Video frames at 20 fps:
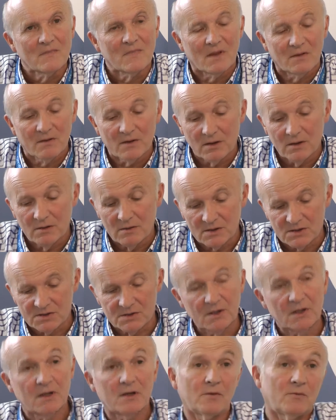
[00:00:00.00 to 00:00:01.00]
Thank you, that's
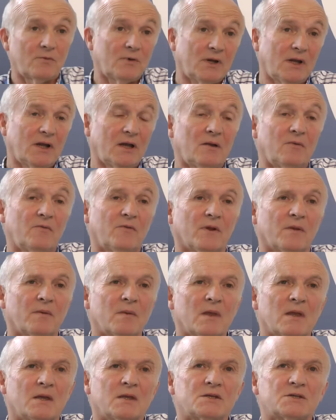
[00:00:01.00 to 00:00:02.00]
really helpful.
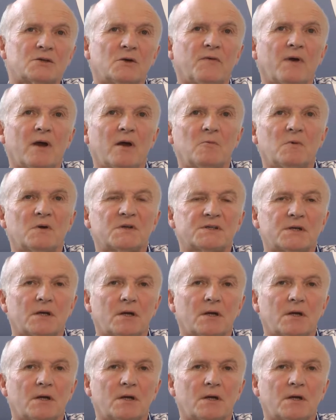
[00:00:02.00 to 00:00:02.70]
So if I was,